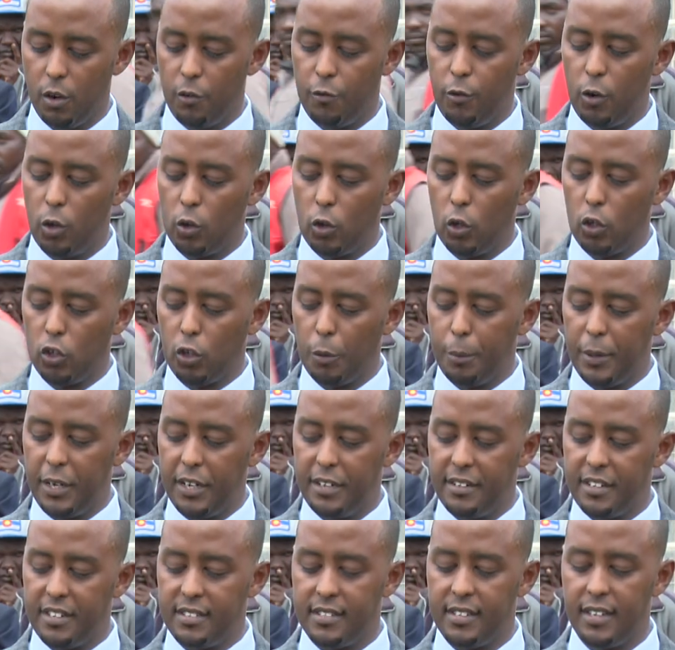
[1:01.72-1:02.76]
of local
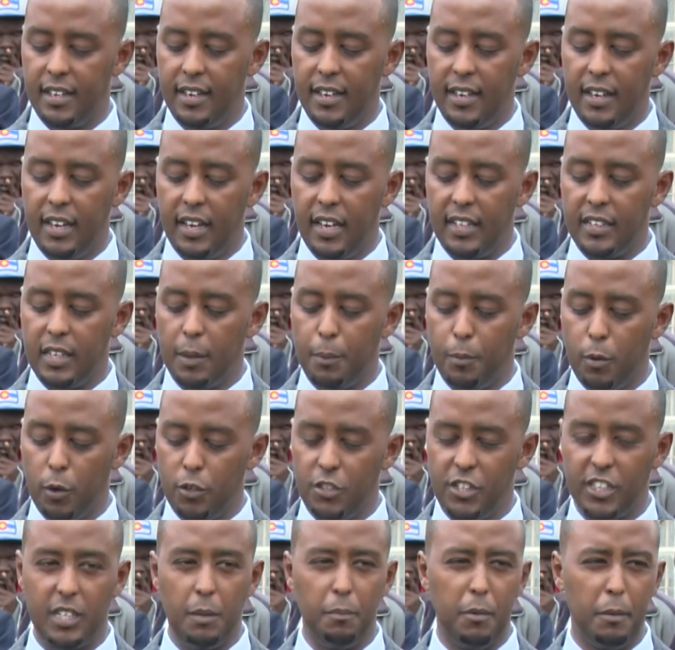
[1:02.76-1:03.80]
communities in the
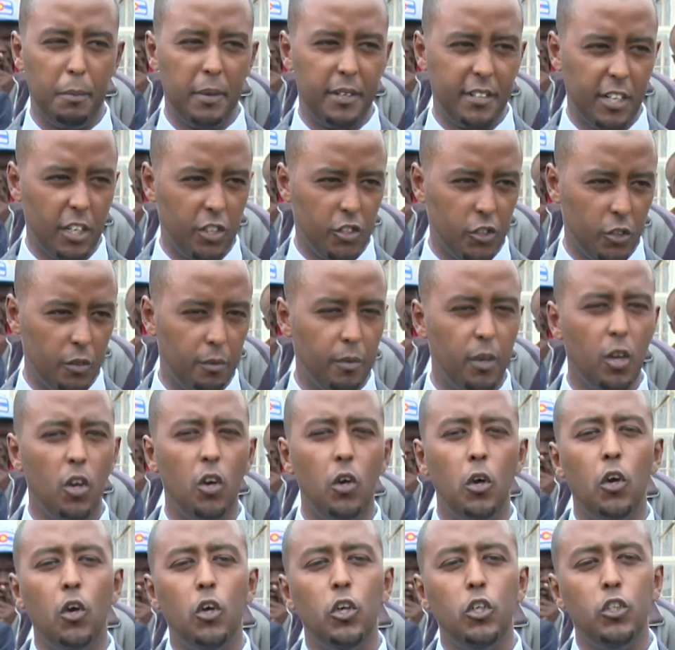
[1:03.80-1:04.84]
project implementation.
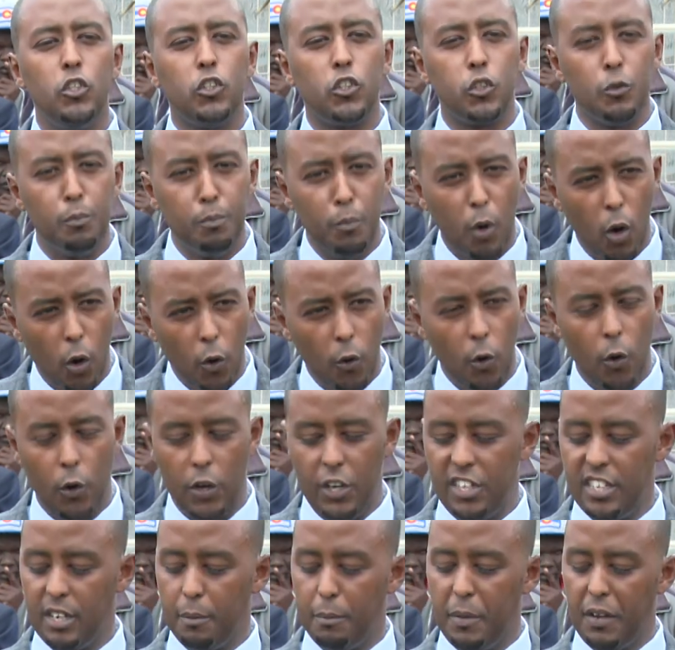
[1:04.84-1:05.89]
Tomorrow,
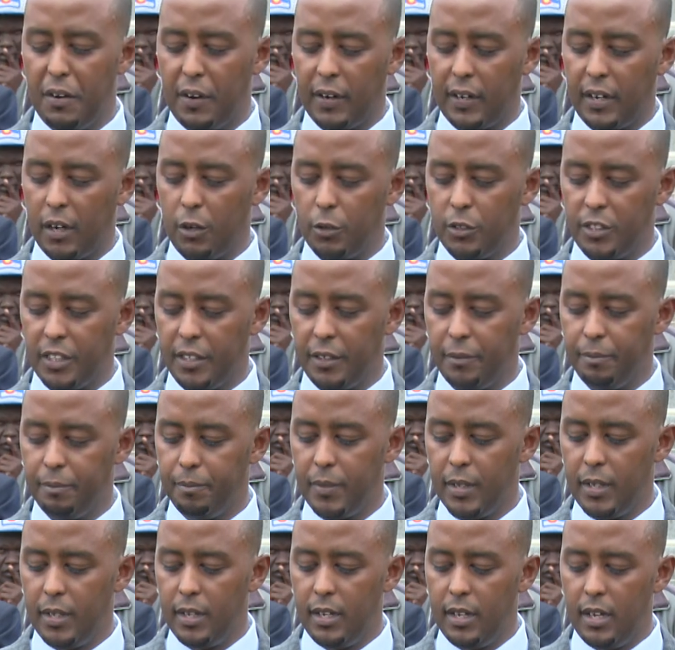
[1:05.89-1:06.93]
Nyamira County
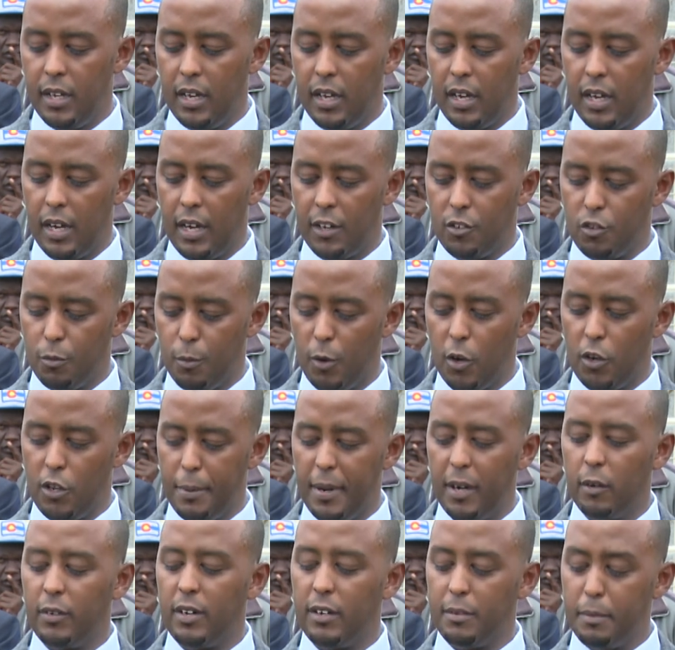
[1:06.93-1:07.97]

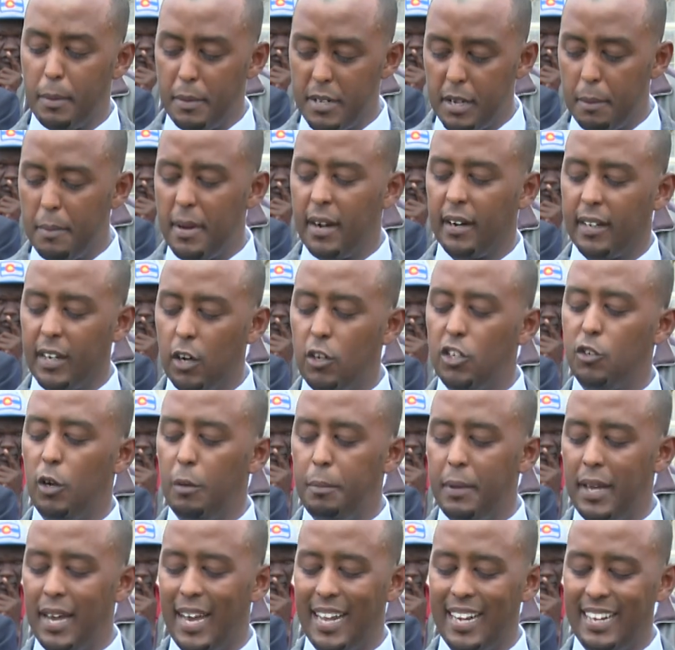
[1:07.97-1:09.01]
will
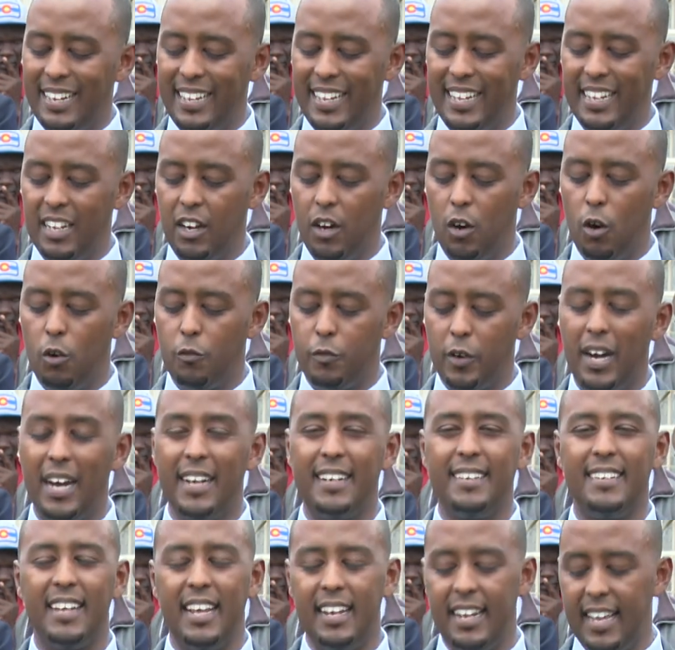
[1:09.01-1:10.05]
be handing over
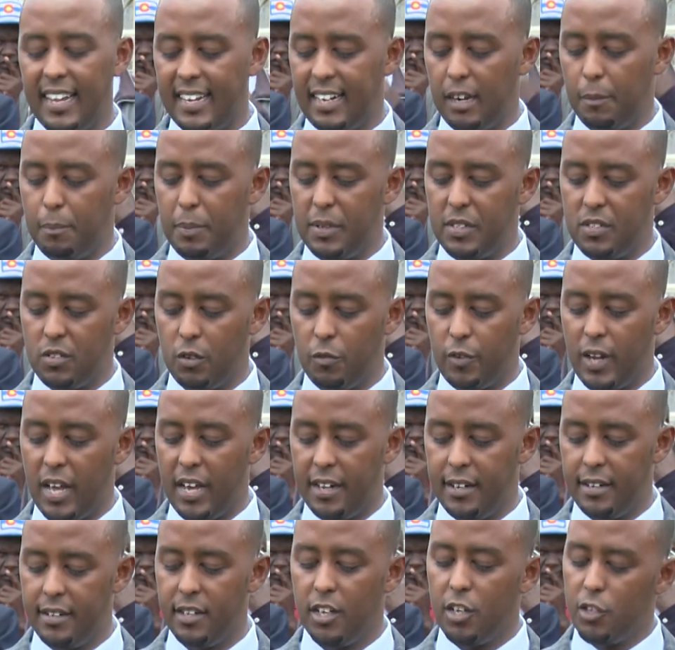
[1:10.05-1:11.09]
a 10-acre piece of
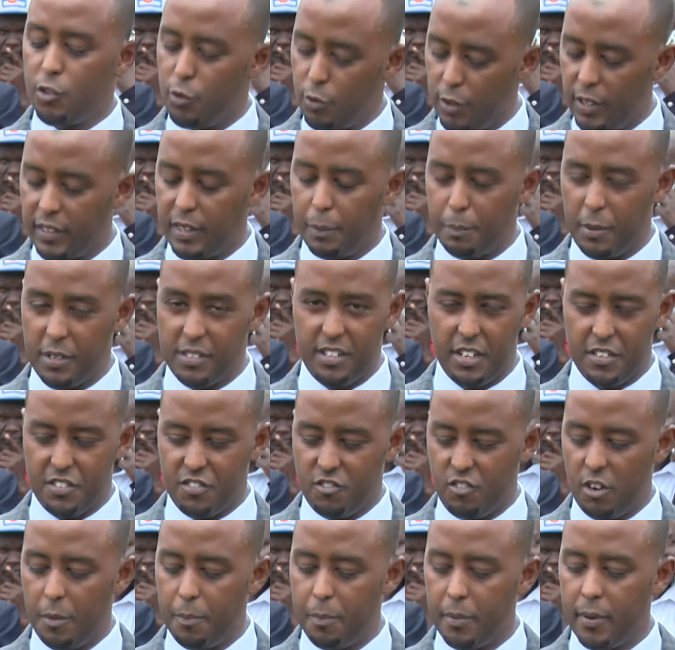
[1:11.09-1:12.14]
land during the president's
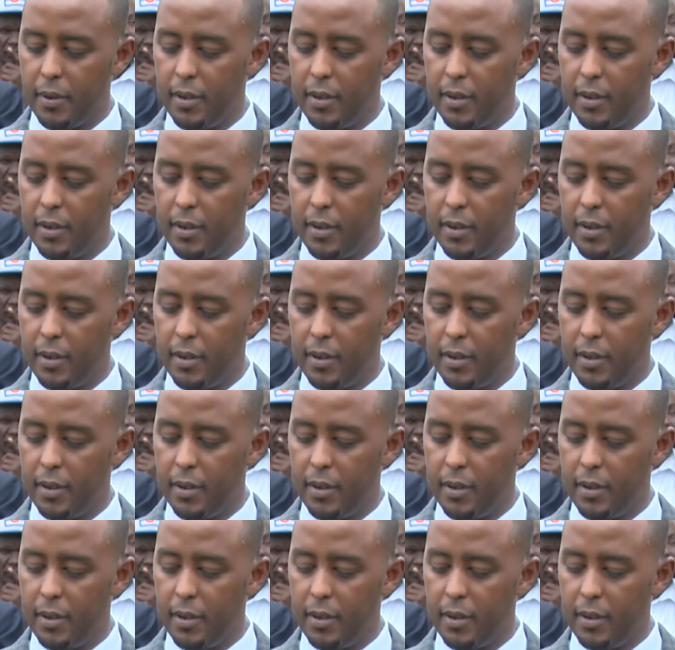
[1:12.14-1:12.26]
trip